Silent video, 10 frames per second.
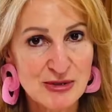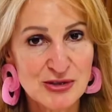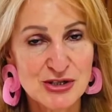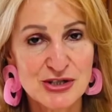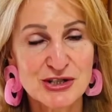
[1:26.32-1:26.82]
because
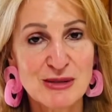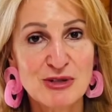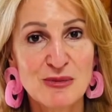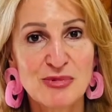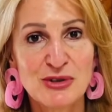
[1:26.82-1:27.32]
there's just so
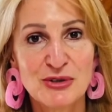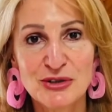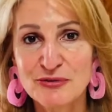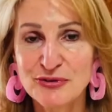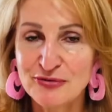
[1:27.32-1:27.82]
many
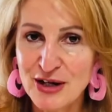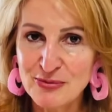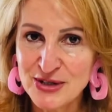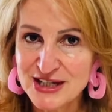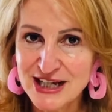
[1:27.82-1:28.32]
beautiful
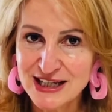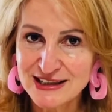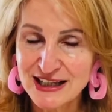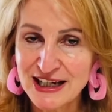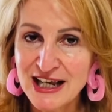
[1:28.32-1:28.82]
fabrics out
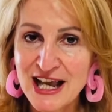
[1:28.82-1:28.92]
there